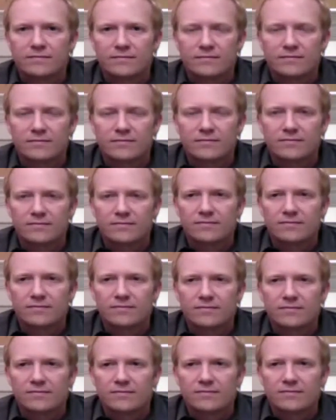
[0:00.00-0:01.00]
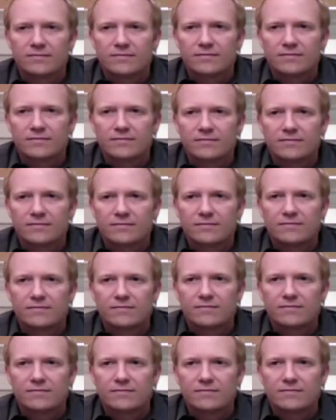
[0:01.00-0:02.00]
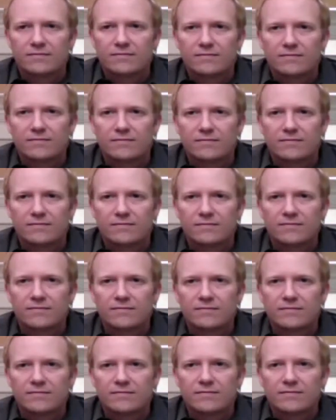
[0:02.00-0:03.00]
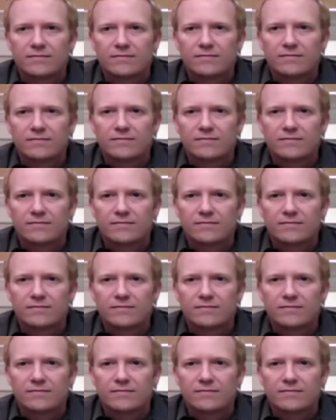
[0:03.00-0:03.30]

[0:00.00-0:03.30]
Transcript: This person isn't speaking.